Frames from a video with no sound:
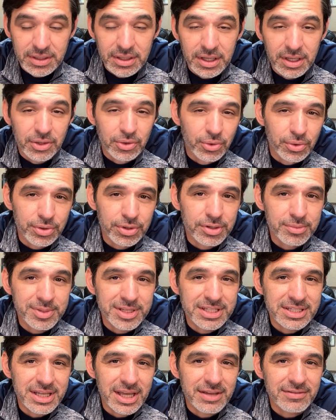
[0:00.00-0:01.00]
in order to
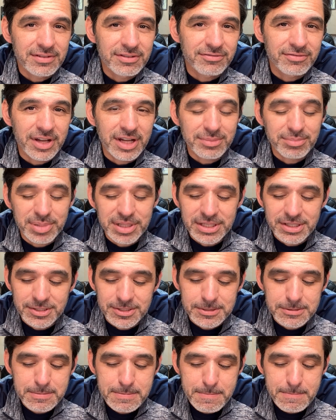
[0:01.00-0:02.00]
be saved and find
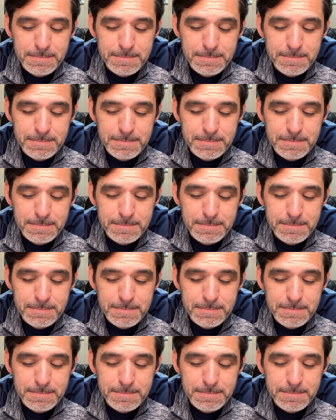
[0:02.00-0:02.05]
peace?